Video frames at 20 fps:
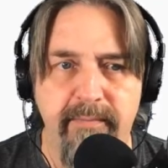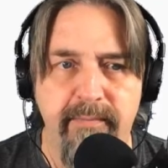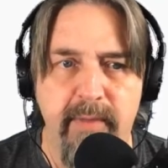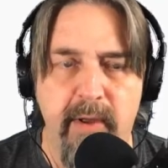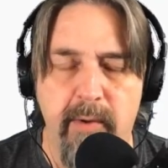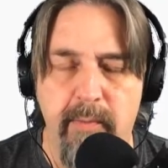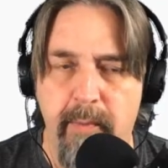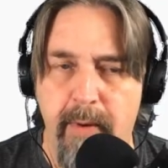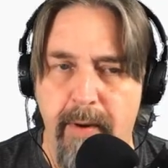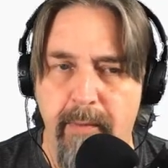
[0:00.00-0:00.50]

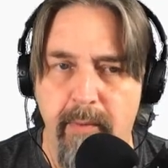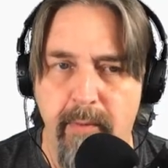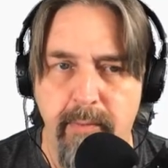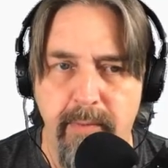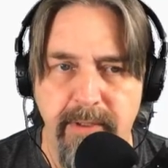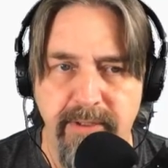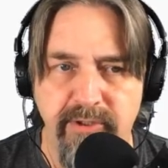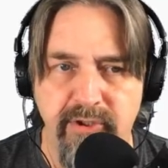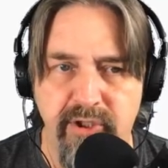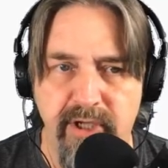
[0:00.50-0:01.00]
I'll
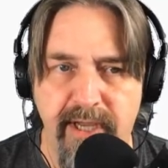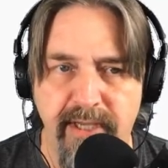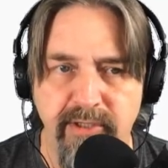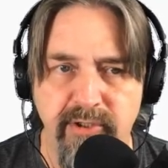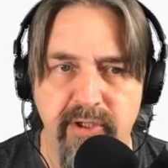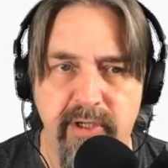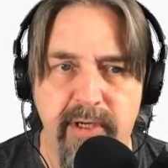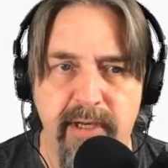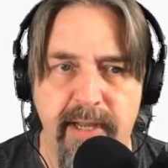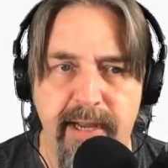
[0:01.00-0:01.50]
probably change
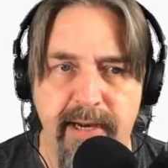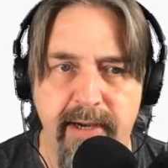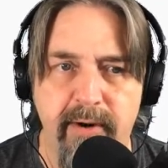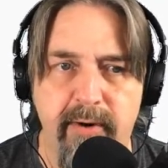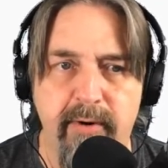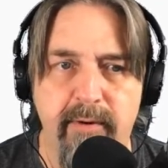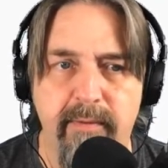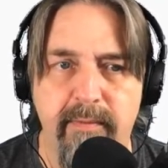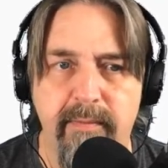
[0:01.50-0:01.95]
it later.